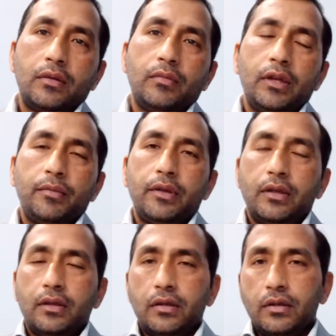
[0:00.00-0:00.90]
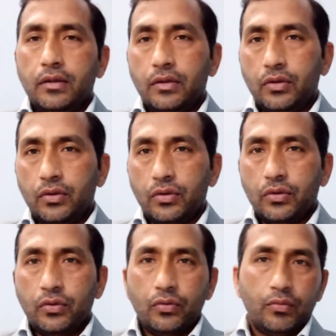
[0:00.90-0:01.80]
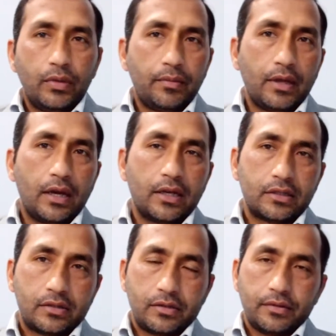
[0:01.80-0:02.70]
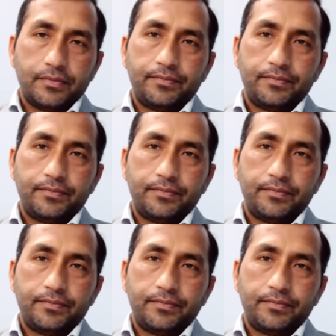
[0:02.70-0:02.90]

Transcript: maybe you may be asked